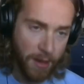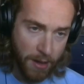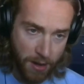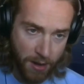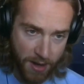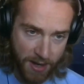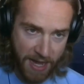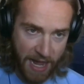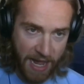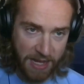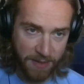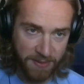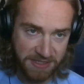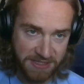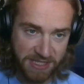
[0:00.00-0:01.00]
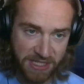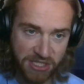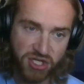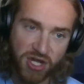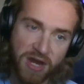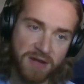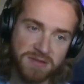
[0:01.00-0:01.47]
on ABC.
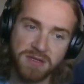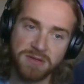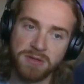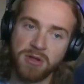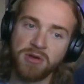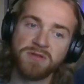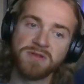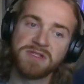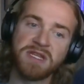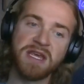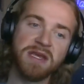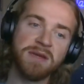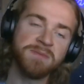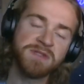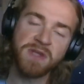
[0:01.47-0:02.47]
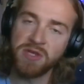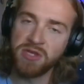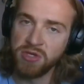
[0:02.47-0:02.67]
Shout out to the locals teams.